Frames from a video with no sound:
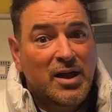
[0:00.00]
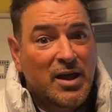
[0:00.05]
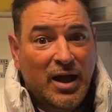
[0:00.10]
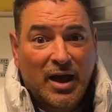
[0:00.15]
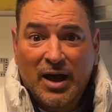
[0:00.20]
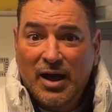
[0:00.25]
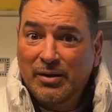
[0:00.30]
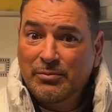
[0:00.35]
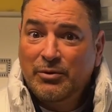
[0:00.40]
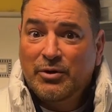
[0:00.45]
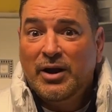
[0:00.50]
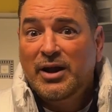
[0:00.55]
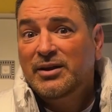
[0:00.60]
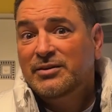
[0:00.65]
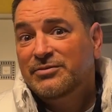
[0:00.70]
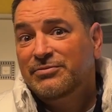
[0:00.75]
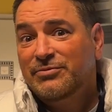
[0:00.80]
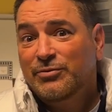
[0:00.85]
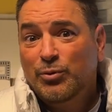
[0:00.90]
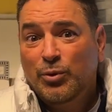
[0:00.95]
Uh, great
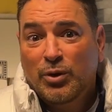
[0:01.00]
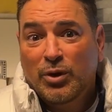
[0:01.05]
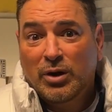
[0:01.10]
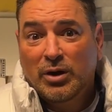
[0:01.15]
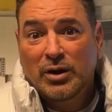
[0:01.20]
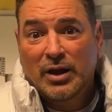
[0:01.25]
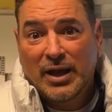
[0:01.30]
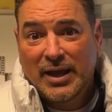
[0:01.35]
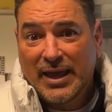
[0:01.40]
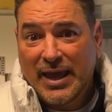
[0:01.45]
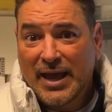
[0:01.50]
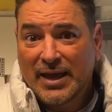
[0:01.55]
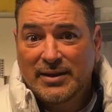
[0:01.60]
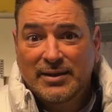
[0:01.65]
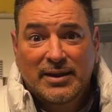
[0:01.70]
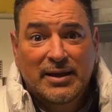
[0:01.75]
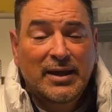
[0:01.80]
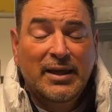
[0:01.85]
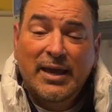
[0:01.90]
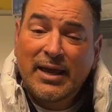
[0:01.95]
for, again,
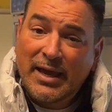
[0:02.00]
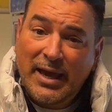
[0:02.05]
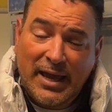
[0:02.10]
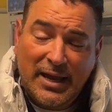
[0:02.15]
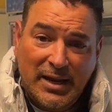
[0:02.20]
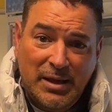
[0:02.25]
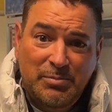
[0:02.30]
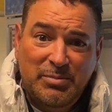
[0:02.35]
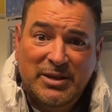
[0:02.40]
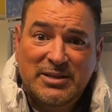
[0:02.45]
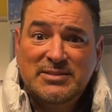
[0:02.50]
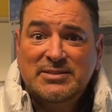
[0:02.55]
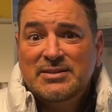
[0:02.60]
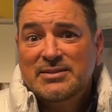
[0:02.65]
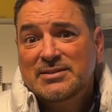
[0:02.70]
any business